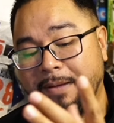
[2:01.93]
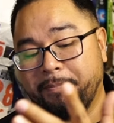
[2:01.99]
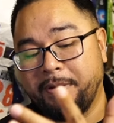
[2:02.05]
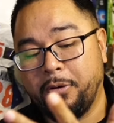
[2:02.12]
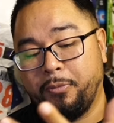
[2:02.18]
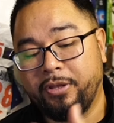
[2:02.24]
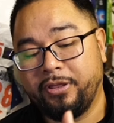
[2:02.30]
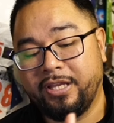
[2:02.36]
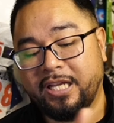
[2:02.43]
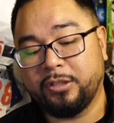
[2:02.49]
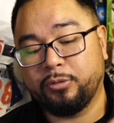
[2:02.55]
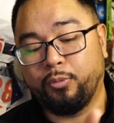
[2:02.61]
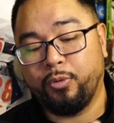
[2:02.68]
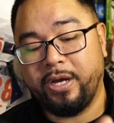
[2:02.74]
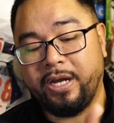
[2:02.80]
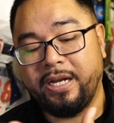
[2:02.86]
But with this
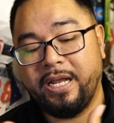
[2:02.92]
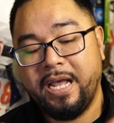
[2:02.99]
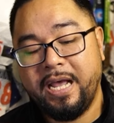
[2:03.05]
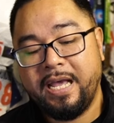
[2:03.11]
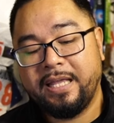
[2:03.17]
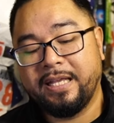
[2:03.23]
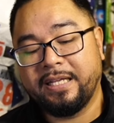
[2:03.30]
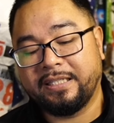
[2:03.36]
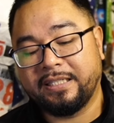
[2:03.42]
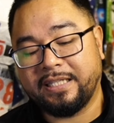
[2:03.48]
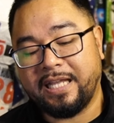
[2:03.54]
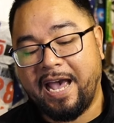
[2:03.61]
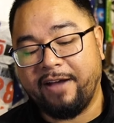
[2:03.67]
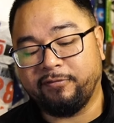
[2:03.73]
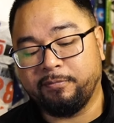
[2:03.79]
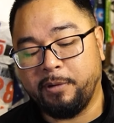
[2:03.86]
one, this is the
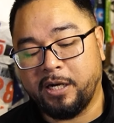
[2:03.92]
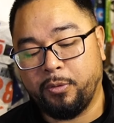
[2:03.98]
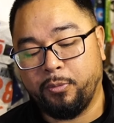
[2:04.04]
aftermarket